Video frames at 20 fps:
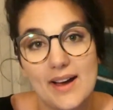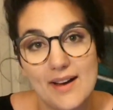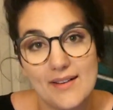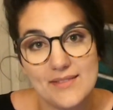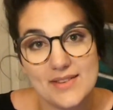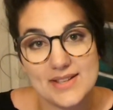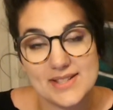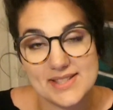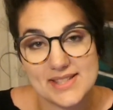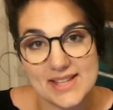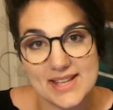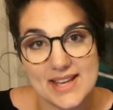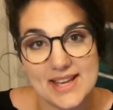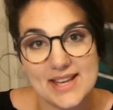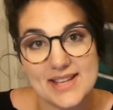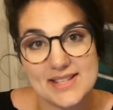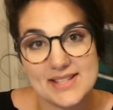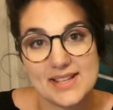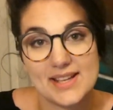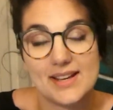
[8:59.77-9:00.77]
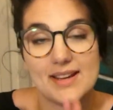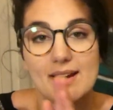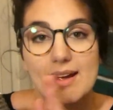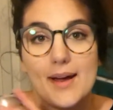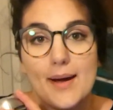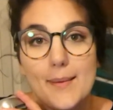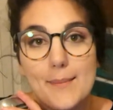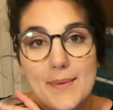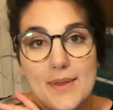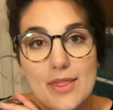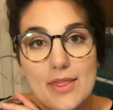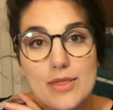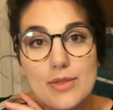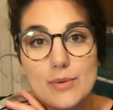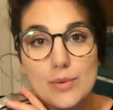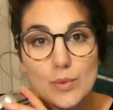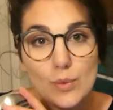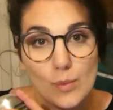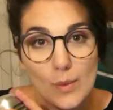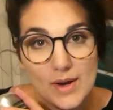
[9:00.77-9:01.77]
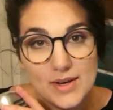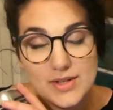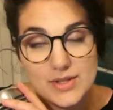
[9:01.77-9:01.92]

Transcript: obviously is going to come through one